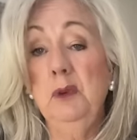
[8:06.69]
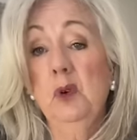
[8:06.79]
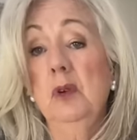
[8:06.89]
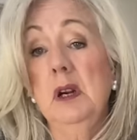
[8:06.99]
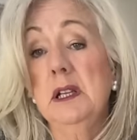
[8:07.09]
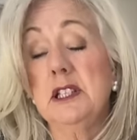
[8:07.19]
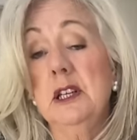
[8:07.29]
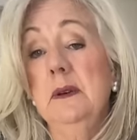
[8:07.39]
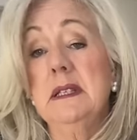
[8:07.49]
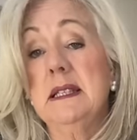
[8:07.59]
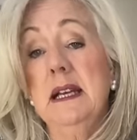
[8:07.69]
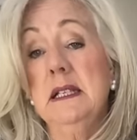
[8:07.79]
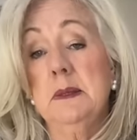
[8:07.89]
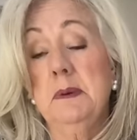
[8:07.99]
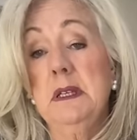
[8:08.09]
Nora Tu at
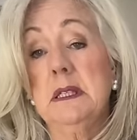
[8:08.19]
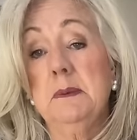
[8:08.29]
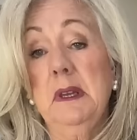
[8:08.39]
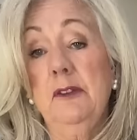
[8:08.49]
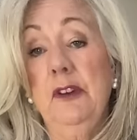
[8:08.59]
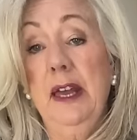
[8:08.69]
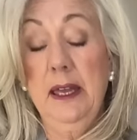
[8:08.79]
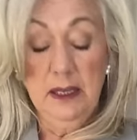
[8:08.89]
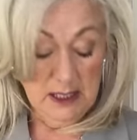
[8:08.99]
Sainsbury's to be fair.